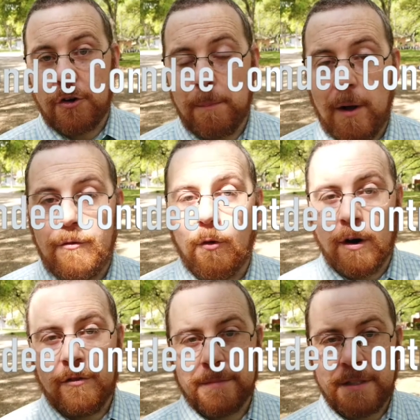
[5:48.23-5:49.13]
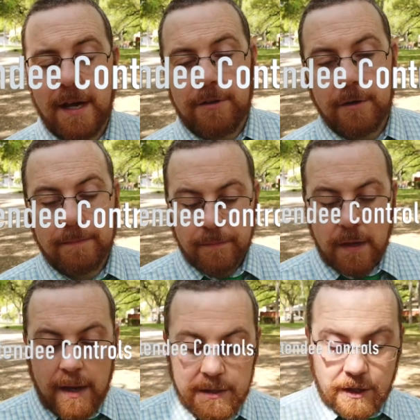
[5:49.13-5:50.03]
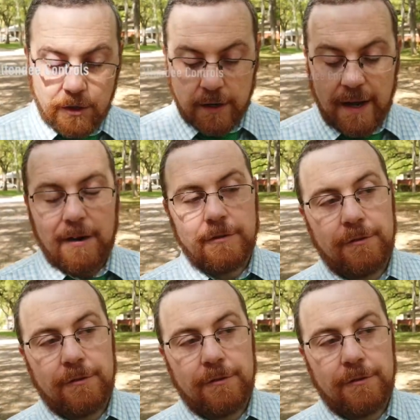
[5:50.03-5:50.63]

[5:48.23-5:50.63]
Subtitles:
group all 4 of them together, is that you're going to have